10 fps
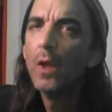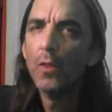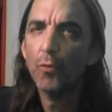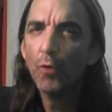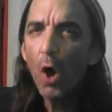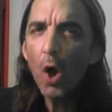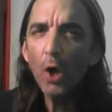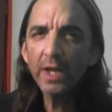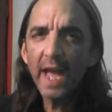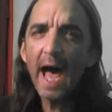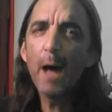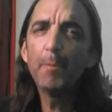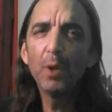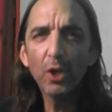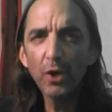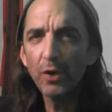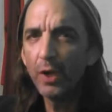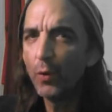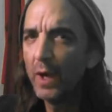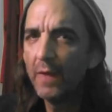Road got blurry
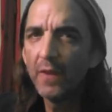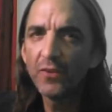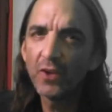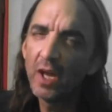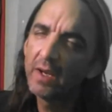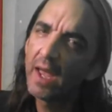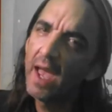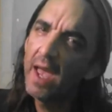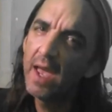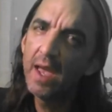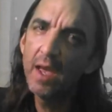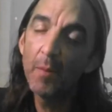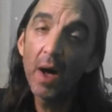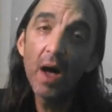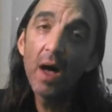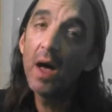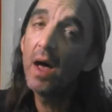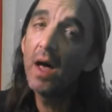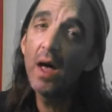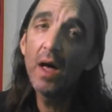when the sun came
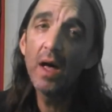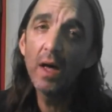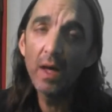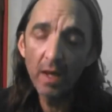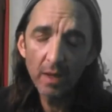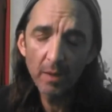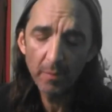up,